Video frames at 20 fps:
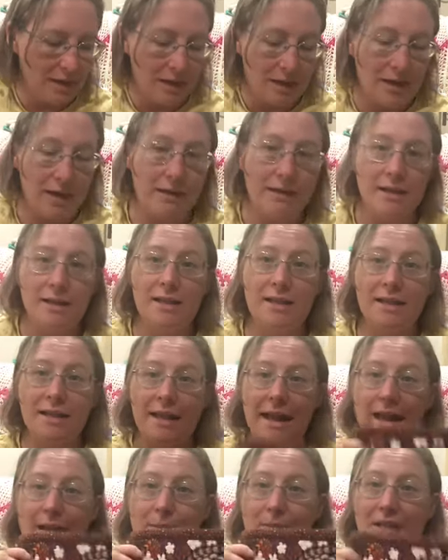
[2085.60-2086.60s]
And this is an
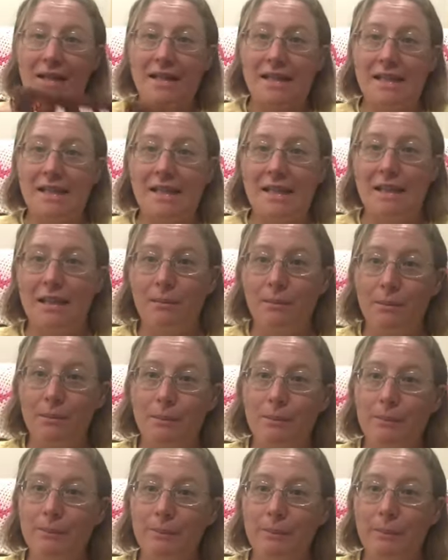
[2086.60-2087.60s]
Emily C
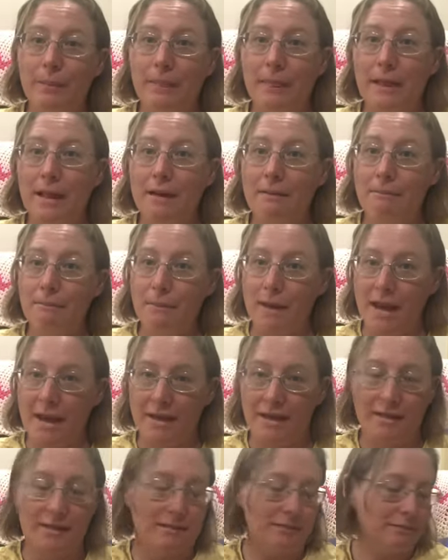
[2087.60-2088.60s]
bag.